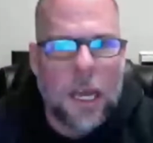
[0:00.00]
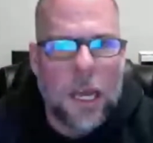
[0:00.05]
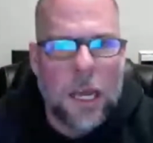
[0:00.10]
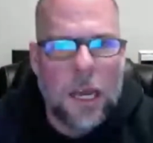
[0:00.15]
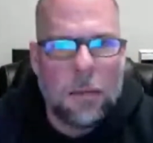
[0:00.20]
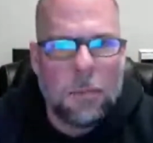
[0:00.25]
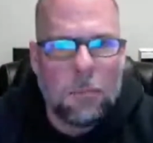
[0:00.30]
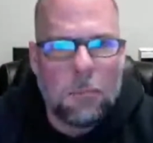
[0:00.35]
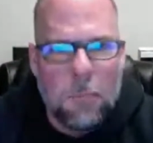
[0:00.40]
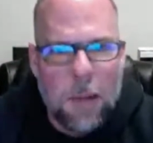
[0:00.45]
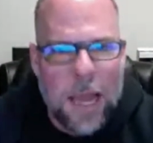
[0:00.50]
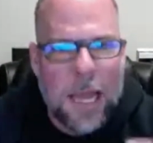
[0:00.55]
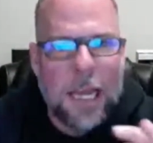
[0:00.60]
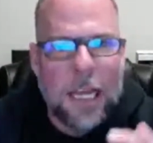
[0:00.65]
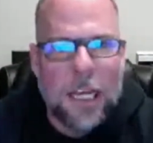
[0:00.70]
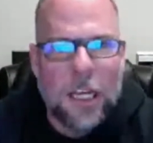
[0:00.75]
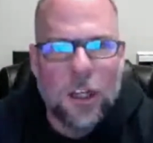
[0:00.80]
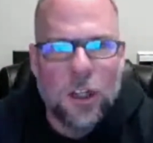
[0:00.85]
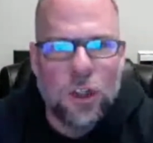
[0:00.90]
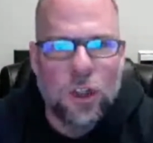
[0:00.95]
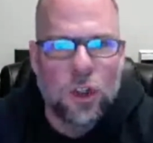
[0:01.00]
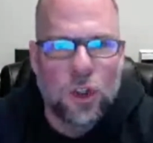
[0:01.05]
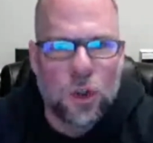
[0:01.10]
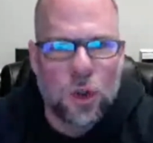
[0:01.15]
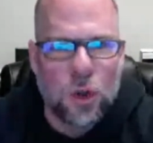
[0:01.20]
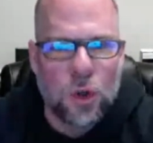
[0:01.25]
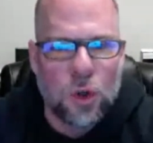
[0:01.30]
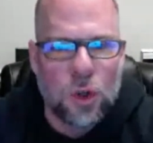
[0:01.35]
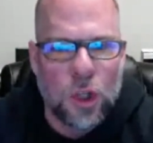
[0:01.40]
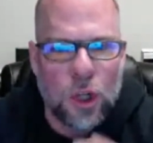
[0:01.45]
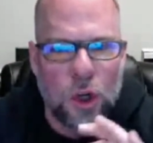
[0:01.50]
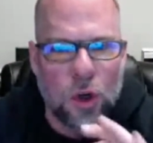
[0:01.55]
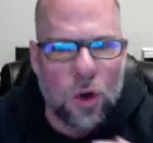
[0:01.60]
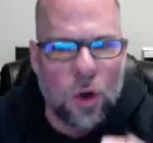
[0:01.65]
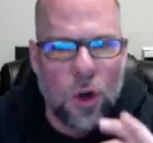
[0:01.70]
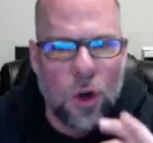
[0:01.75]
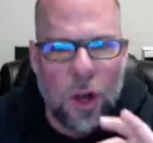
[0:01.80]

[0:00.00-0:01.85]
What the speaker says: and making sure that your